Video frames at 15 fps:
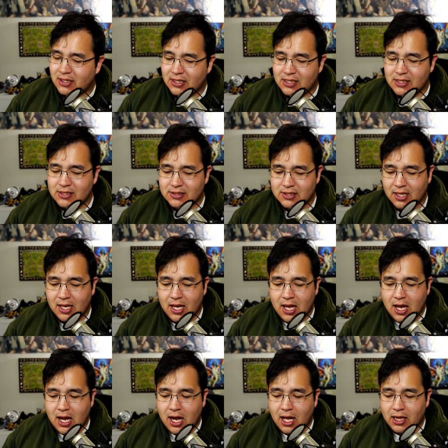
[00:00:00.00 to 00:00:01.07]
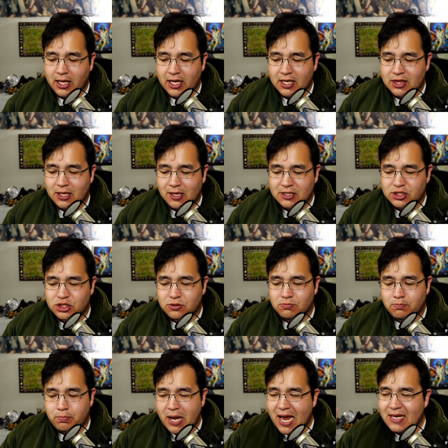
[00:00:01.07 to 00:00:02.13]
these, like the
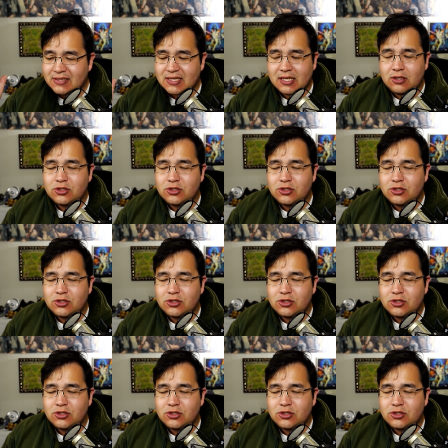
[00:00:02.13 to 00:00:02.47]
Pascal